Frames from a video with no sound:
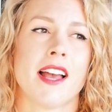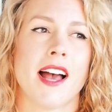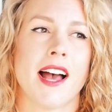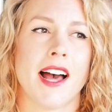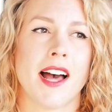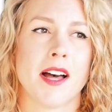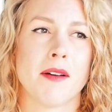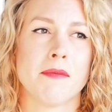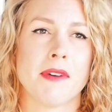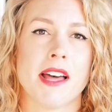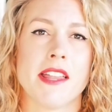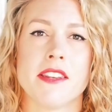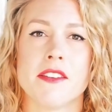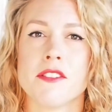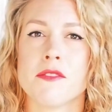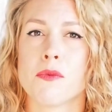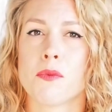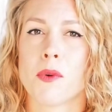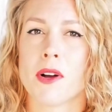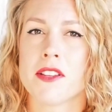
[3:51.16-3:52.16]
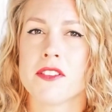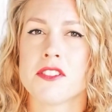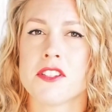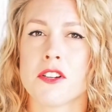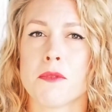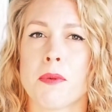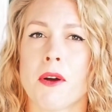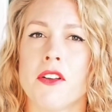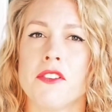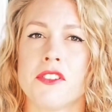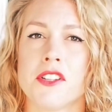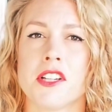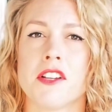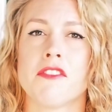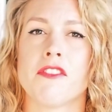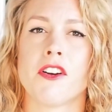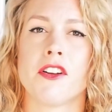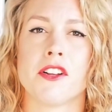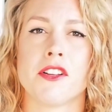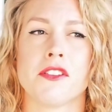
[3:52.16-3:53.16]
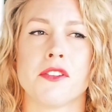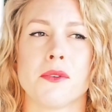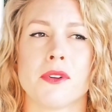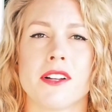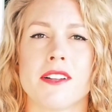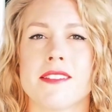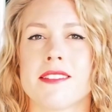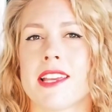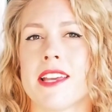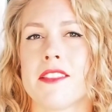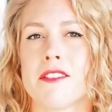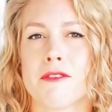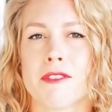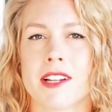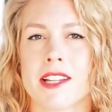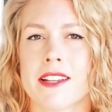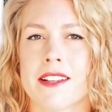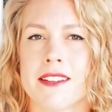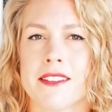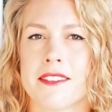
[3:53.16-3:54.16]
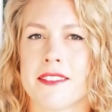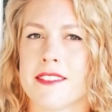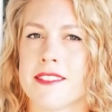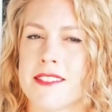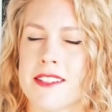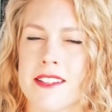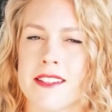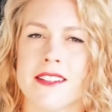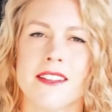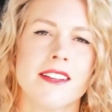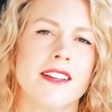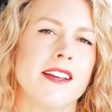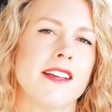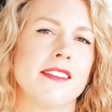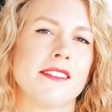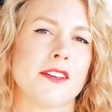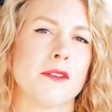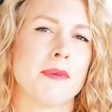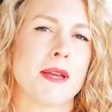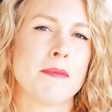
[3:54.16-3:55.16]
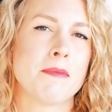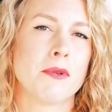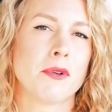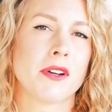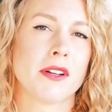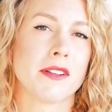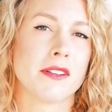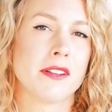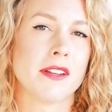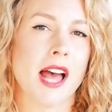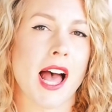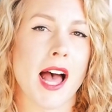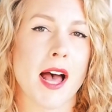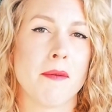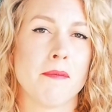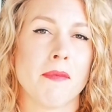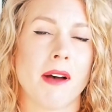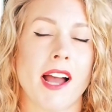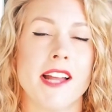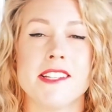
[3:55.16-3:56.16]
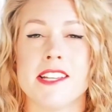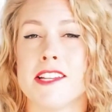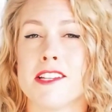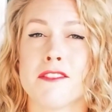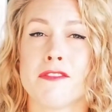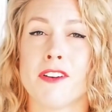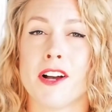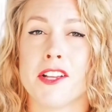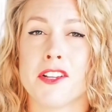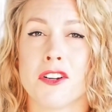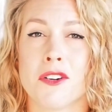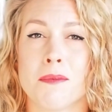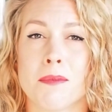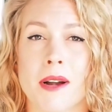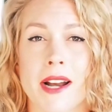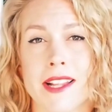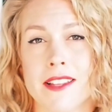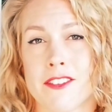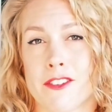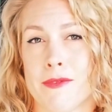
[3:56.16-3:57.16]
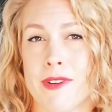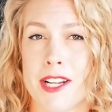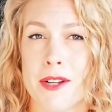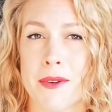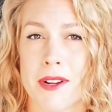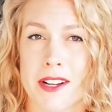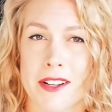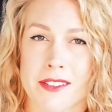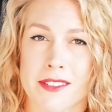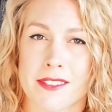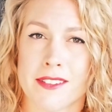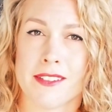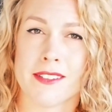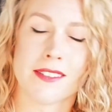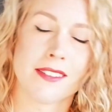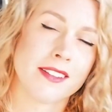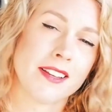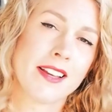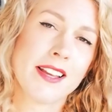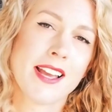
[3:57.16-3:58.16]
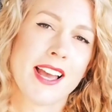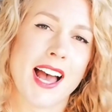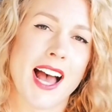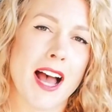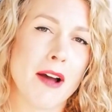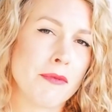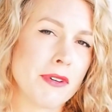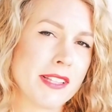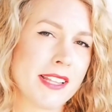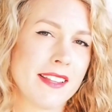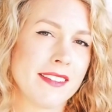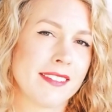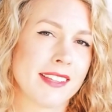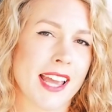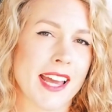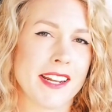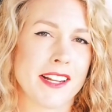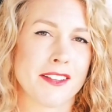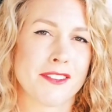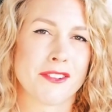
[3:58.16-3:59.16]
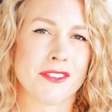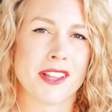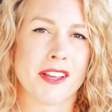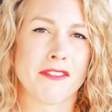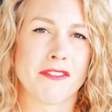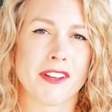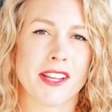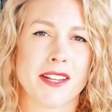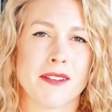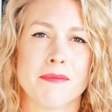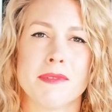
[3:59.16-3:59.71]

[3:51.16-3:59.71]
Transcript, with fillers: Um, and once you're posting your photos, you want to just keep them really consistent so people can um, identify your braids from anyone else's um, when they're scanning through their feed.